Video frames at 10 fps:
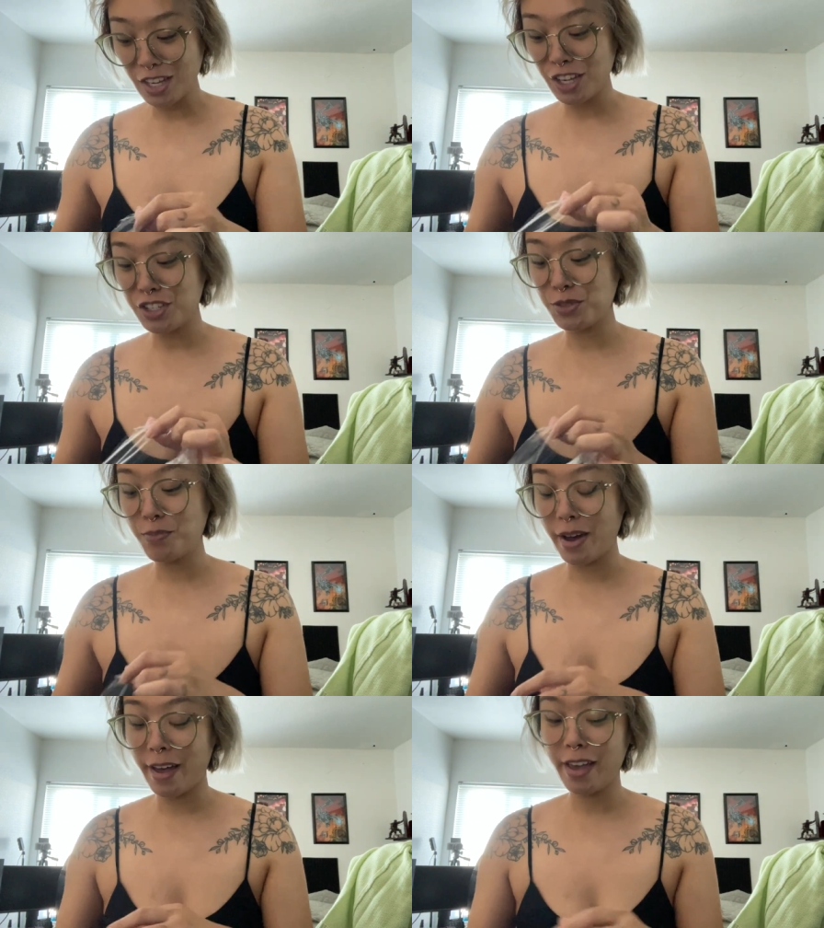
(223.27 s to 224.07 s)
is
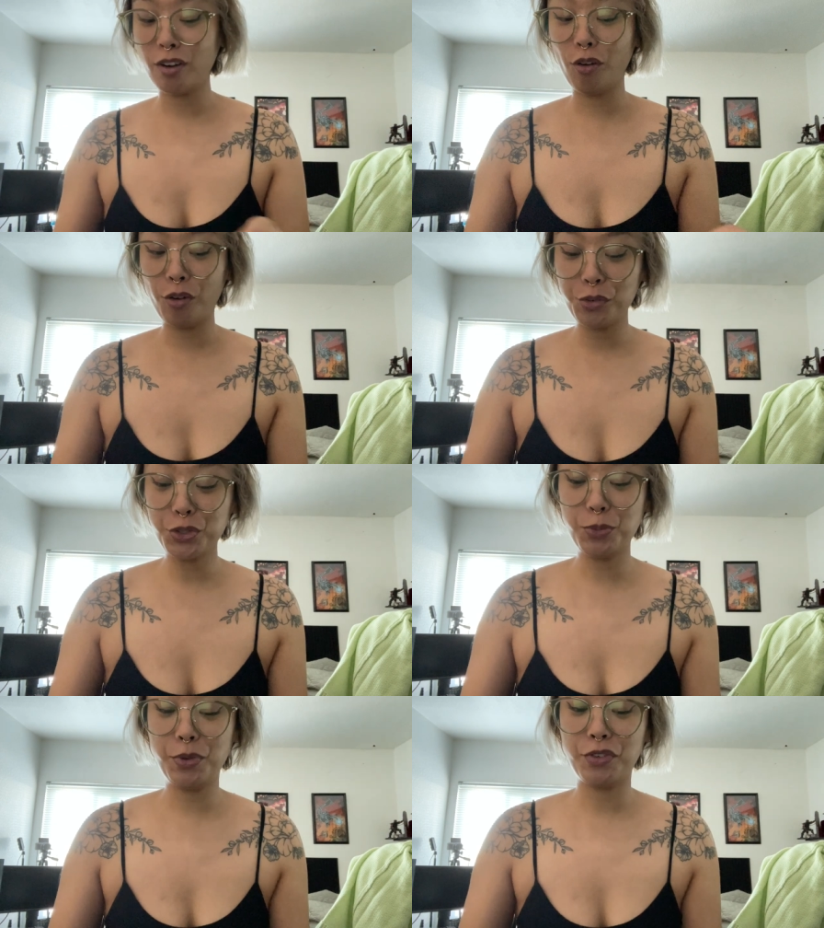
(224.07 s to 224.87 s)
my
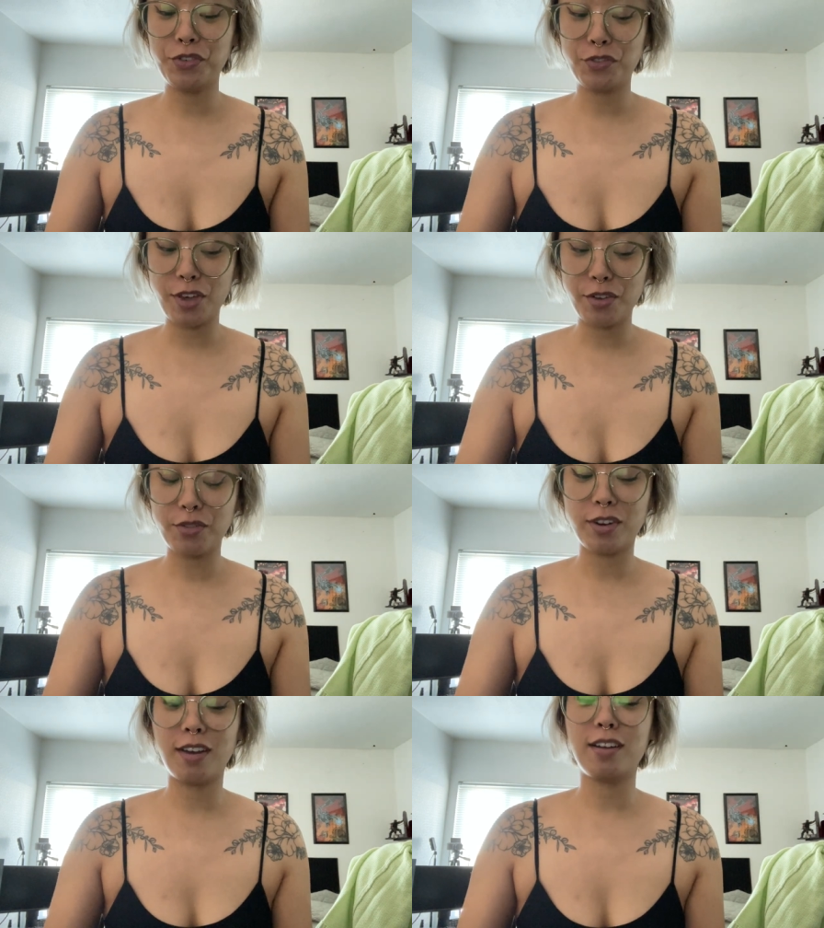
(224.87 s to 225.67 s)
ultimate
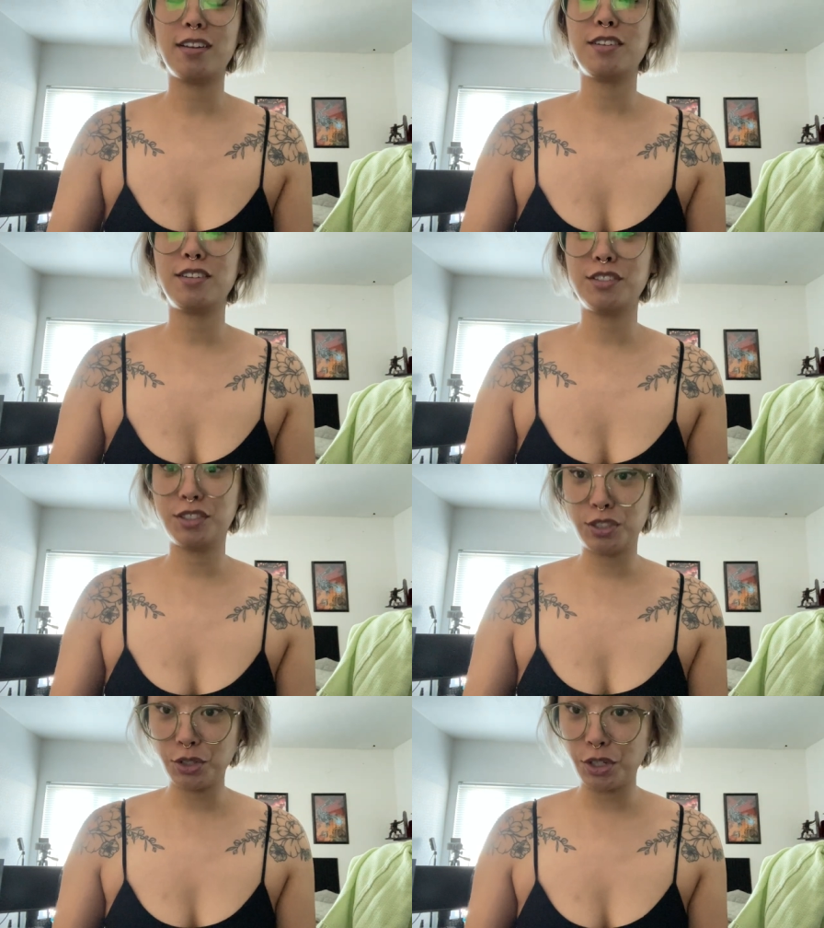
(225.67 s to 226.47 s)
favorite
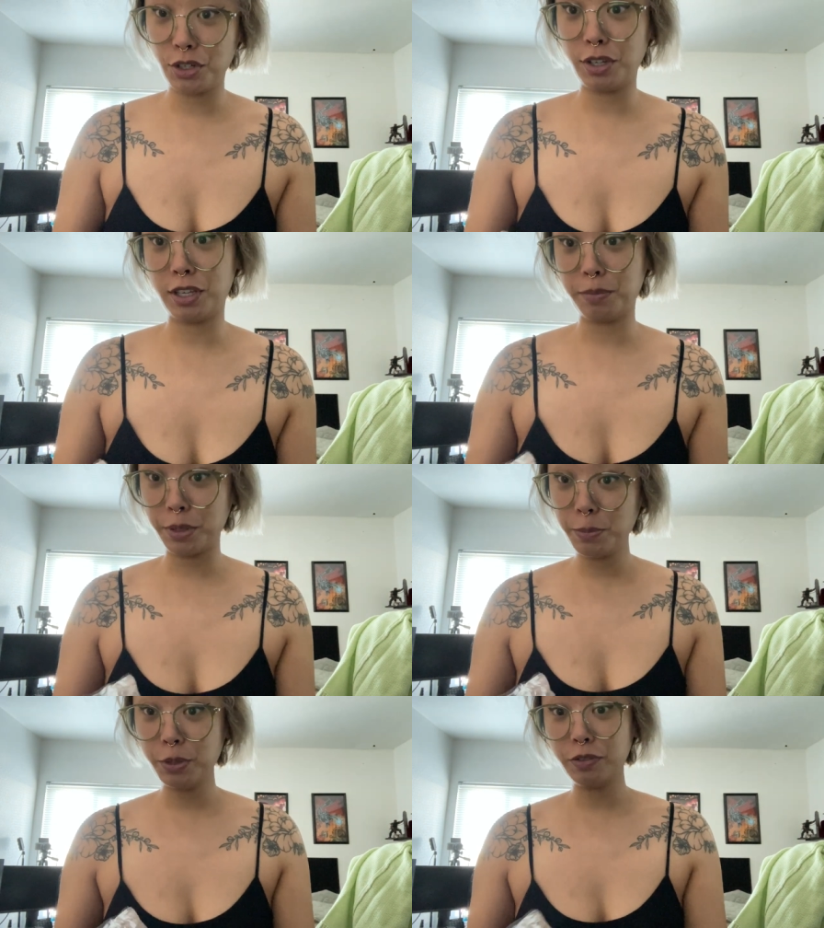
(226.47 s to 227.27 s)
Studio
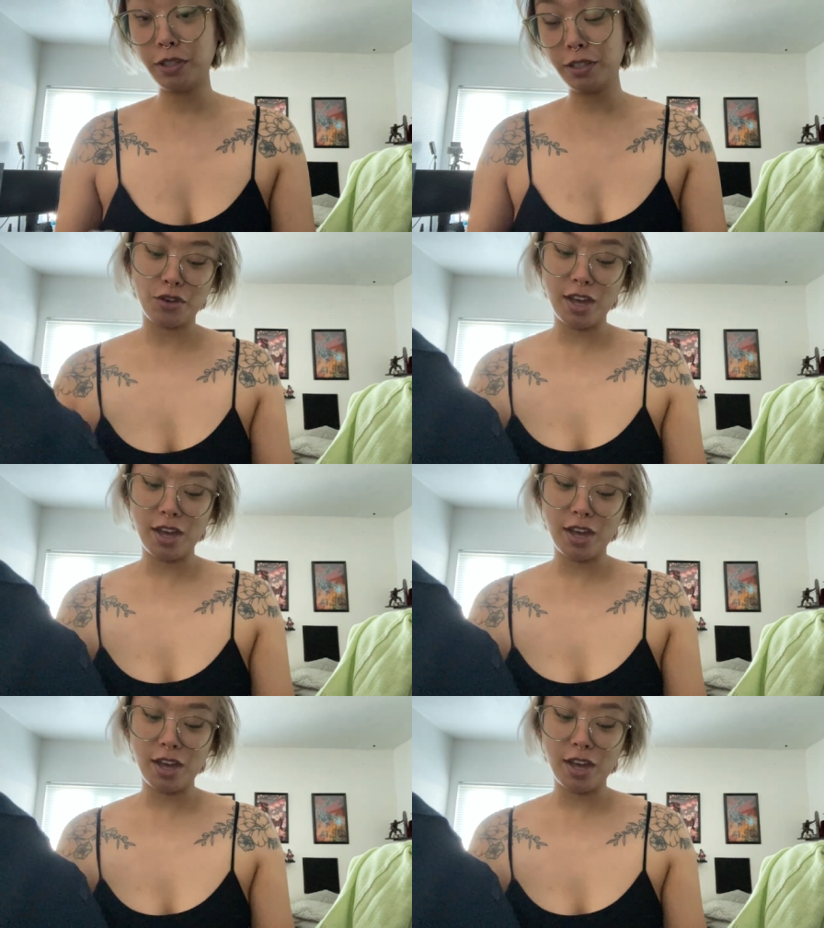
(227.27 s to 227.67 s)
Ghibli movie.